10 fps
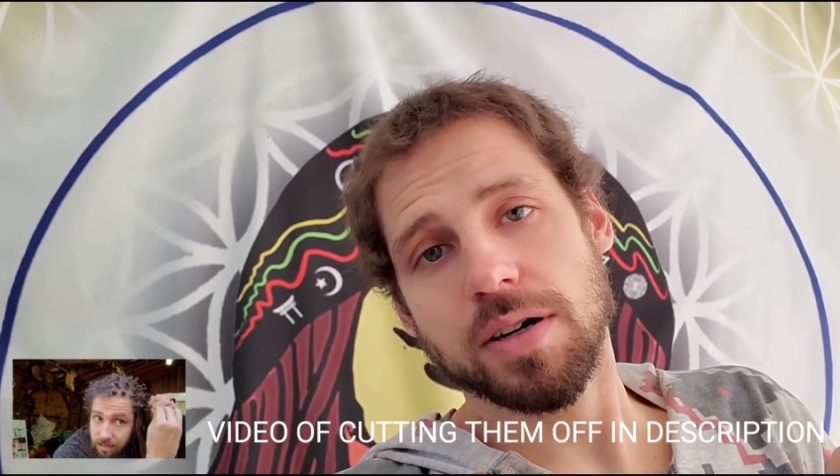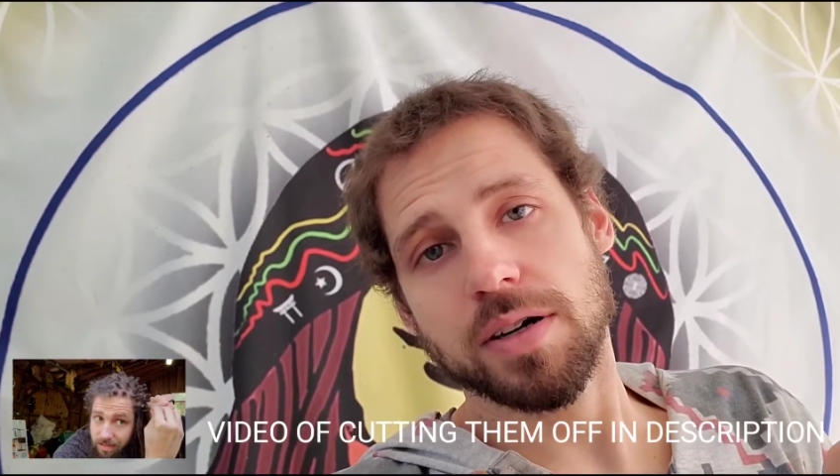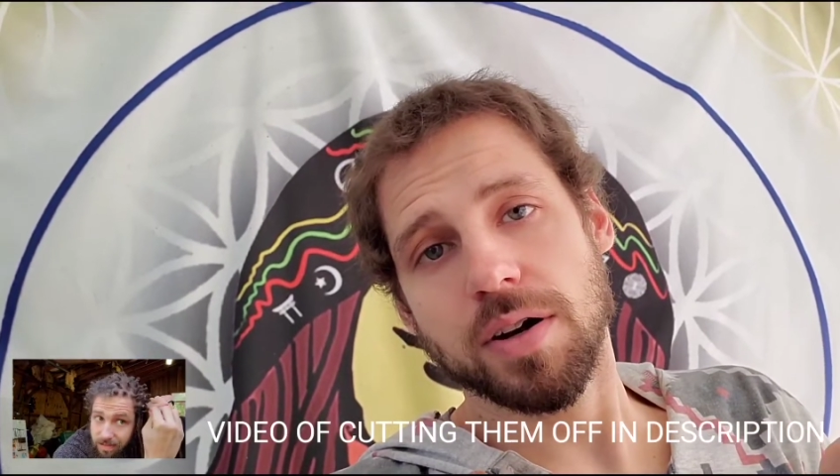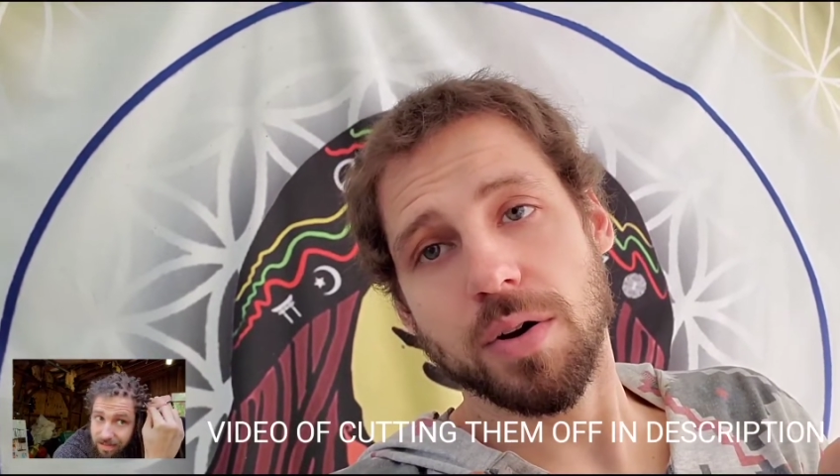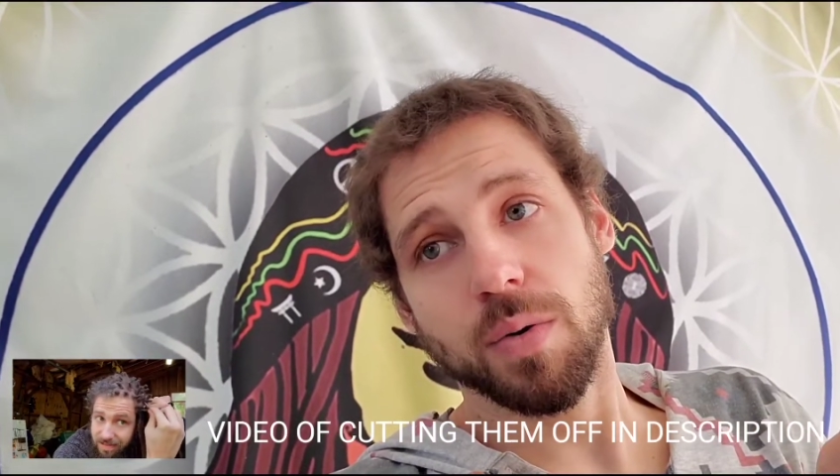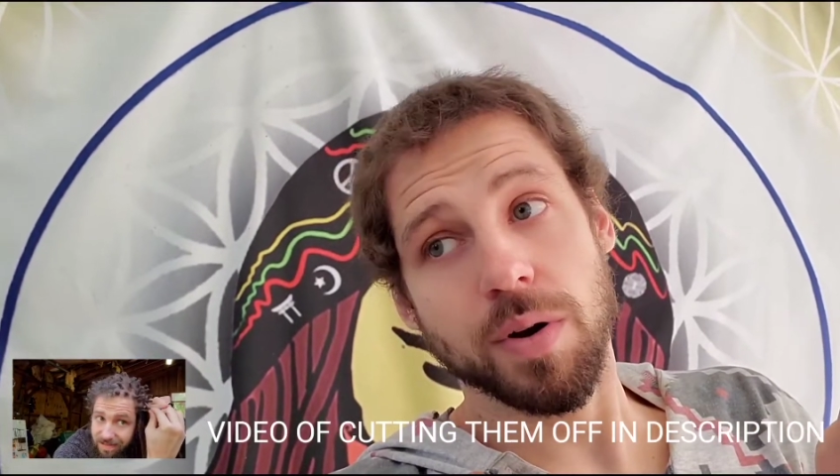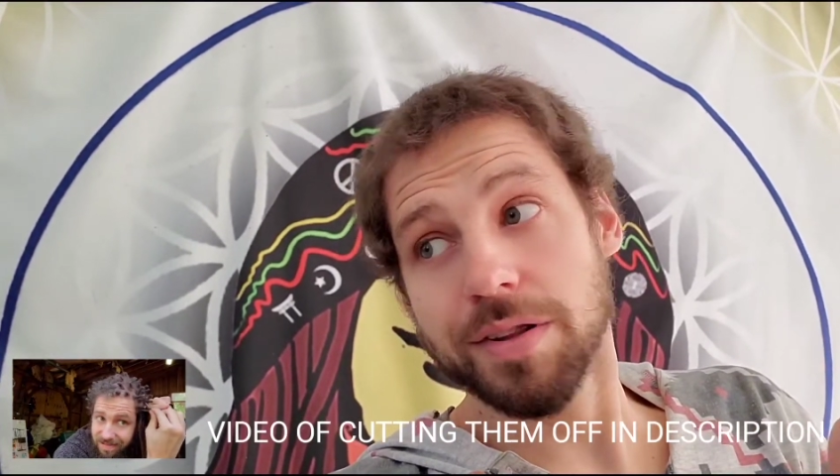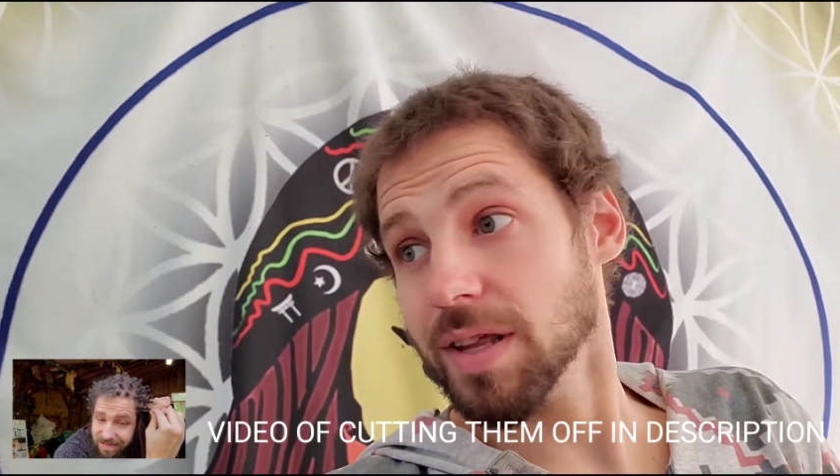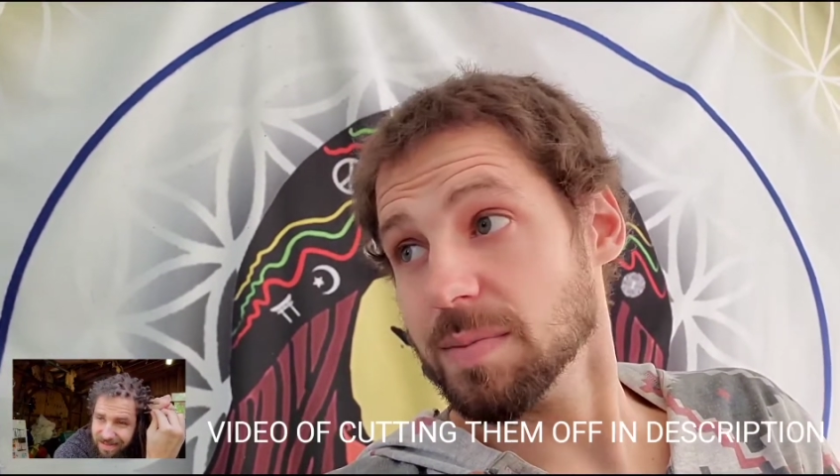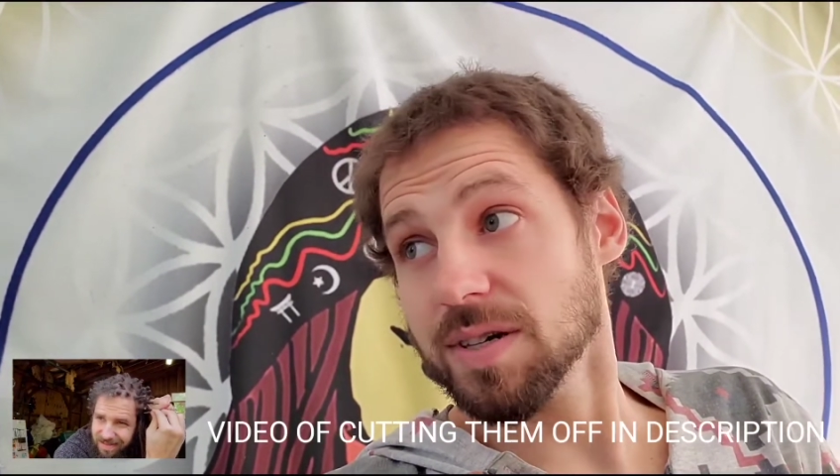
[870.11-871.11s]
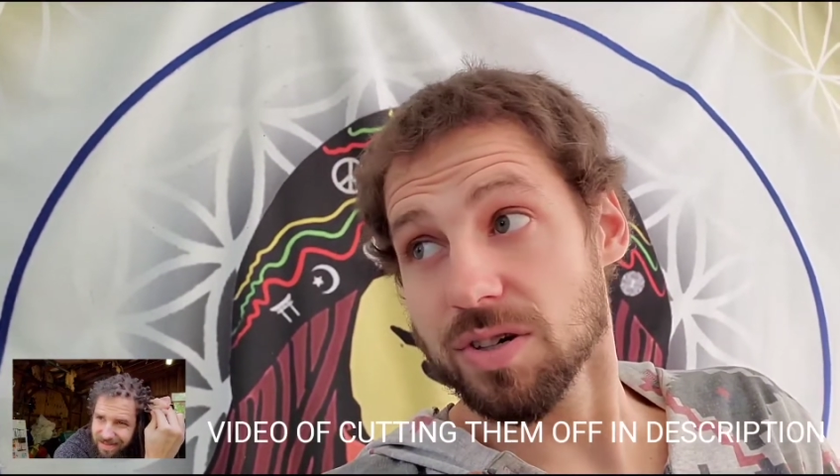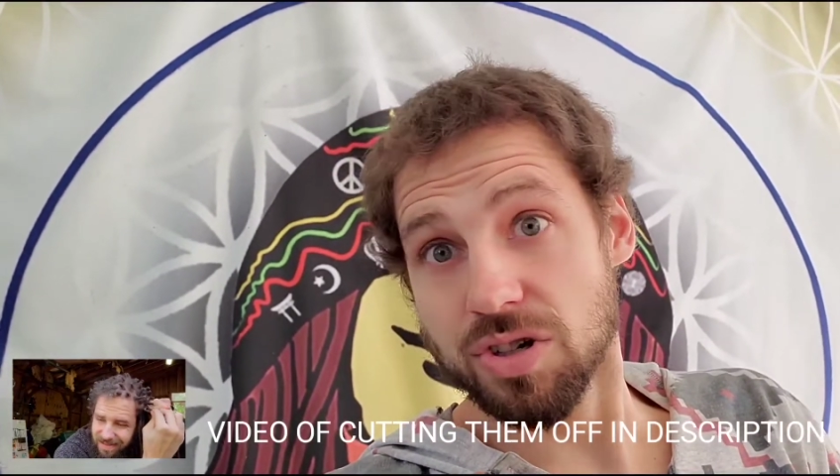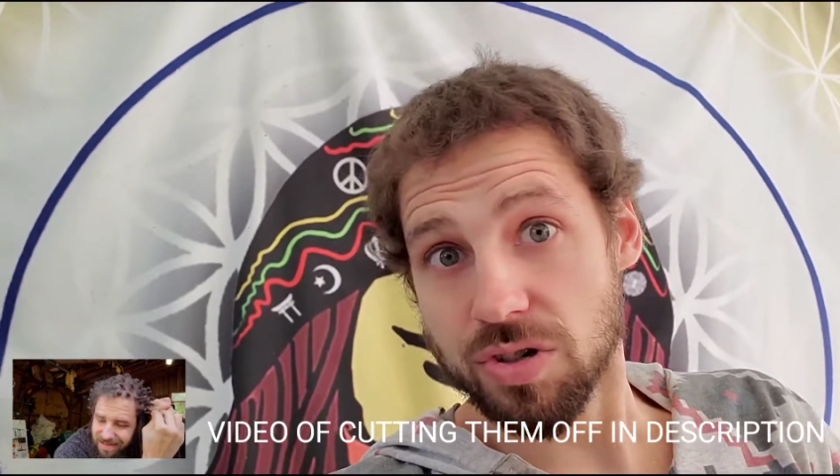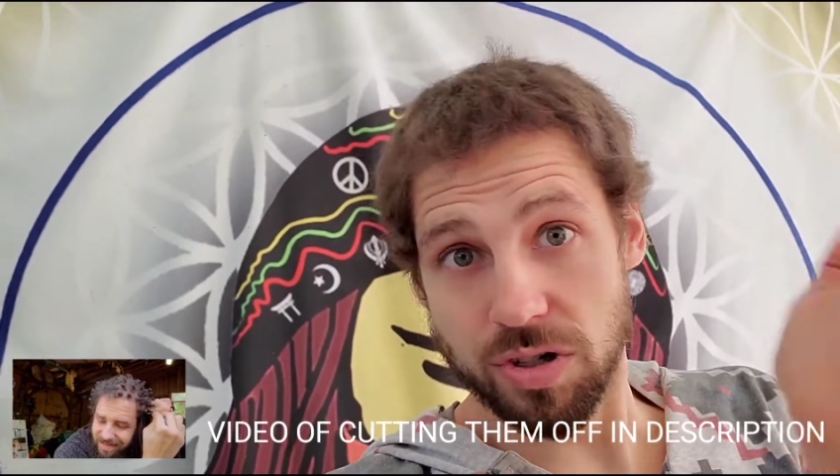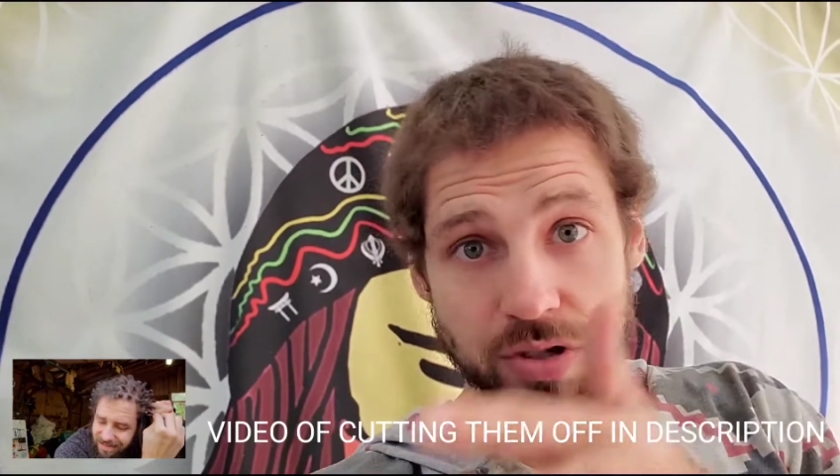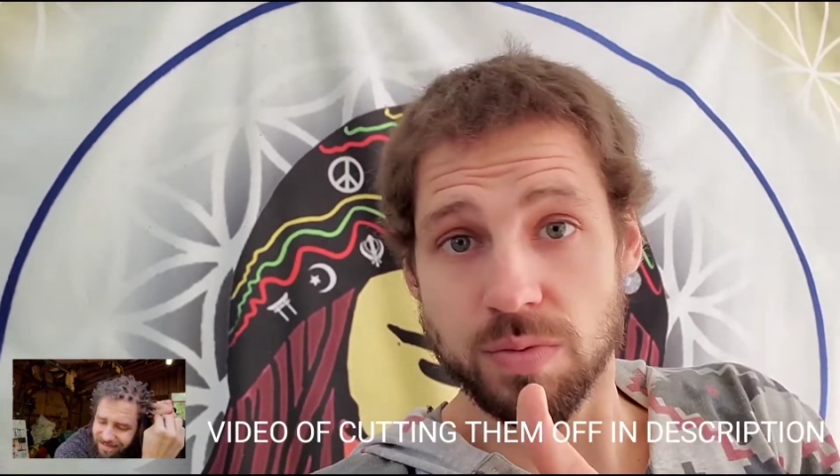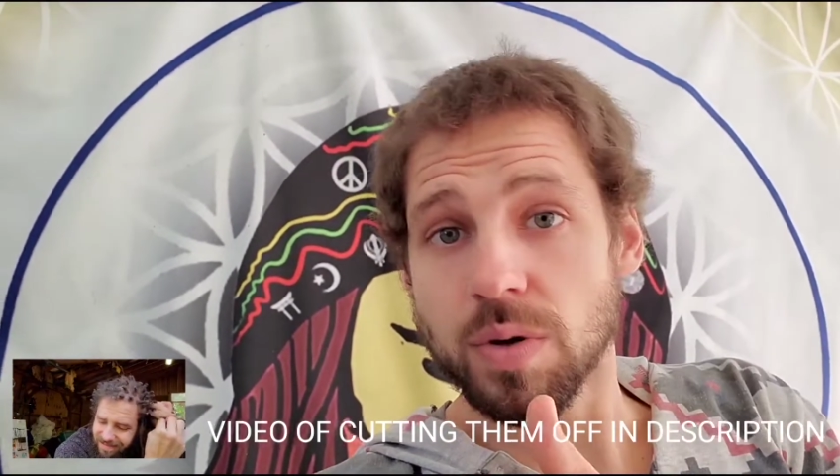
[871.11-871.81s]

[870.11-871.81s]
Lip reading: whether that be construction